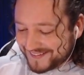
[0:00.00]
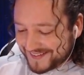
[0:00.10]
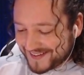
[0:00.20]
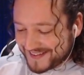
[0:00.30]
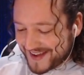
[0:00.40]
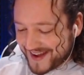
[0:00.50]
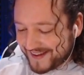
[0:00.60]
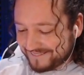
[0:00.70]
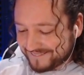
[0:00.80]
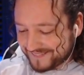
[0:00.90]
Good
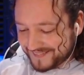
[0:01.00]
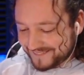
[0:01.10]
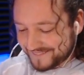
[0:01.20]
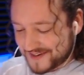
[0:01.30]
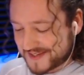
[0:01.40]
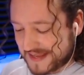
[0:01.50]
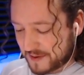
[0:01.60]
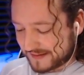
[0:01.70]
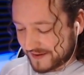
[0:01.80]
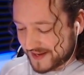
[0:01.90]
game! Where's the
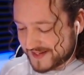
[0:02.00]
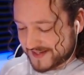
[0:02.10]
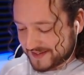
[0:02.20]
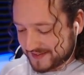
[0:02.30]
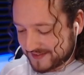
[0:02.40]
emote? There it is.